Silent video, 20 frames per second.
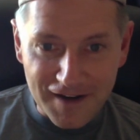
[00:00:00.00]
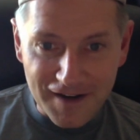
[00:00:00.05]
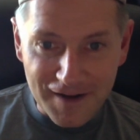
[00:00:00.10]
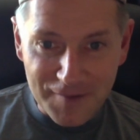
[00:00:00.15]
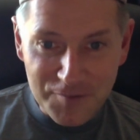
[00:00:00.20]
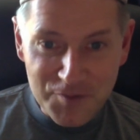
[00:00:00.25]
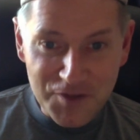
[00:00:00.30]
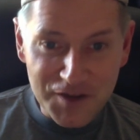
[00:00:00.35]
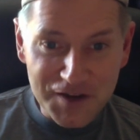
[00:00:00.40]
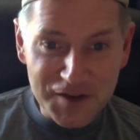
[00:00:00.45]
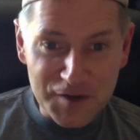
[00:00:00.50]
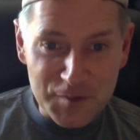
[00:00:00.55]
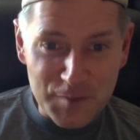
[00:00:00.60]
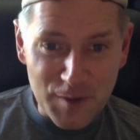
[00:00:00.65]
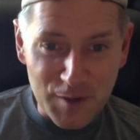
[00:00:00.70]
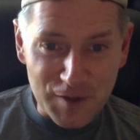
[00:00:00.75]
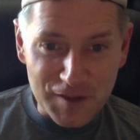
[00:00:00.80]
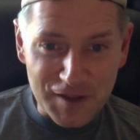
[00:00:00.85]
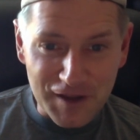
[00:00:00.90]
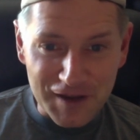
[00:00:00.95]
thinking
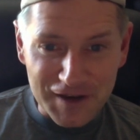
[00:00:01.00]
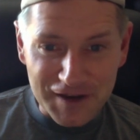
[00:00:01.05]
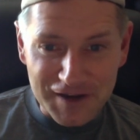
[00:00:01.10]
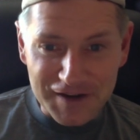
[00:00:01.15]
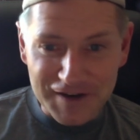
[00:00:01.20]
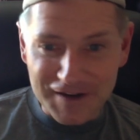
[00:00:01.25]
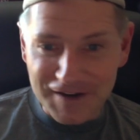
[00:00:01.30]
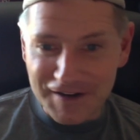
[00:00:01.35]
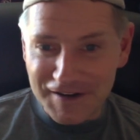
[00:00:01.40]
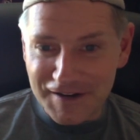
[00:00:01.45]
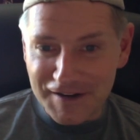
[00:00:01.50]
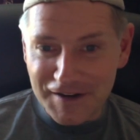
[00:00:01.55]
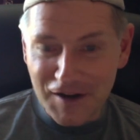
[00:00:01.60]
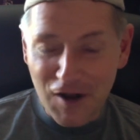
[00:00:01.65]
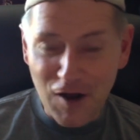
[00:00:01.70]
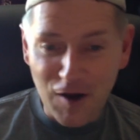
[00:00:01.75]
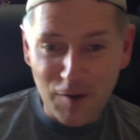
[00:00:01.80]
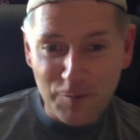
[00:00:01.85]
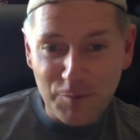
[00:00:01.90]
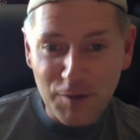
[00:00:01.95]
about
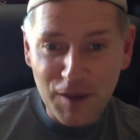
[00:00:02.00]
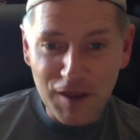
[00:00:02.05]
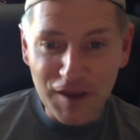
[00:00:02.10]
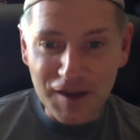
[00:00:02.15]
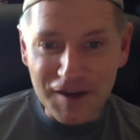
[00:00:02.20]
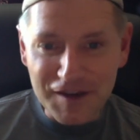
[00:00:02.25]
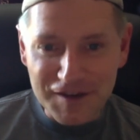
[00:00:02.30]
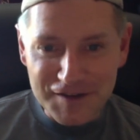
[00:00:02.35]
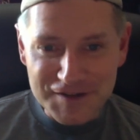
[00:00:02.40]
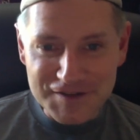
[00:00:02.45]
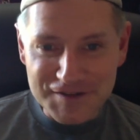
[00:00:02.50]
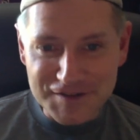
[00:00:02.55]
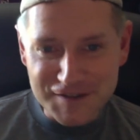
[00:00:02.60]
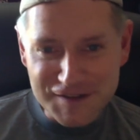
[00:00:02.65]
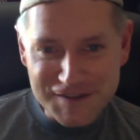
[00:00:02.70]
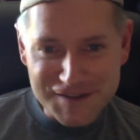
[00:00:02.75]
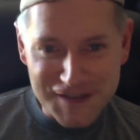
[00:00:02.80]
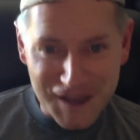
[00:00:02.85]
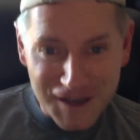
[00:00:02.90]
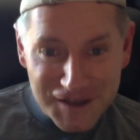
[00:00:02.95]
copying his
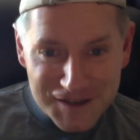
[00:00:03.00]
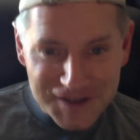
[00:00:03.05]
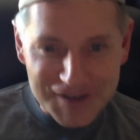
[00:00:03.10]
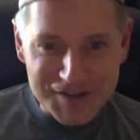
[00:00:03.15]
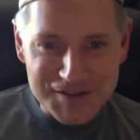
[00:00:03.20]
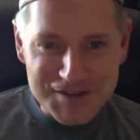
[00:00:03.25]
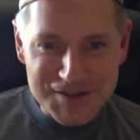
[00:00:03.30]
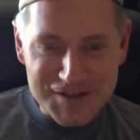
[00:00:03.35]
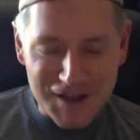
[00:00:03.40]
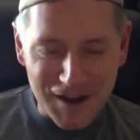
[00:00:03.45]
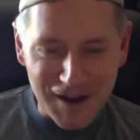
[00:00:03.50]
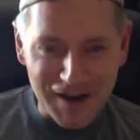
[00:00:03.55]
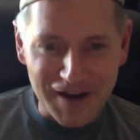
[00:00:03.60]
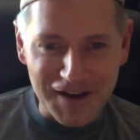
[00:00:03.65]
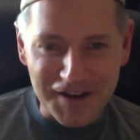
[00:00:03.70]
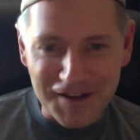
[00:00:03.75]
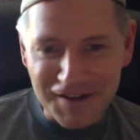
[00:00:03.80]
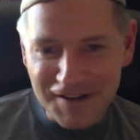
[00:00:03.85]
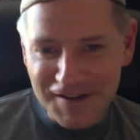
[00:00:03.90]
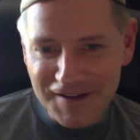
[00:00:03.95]
descending
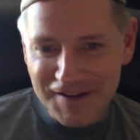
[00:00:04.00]
style,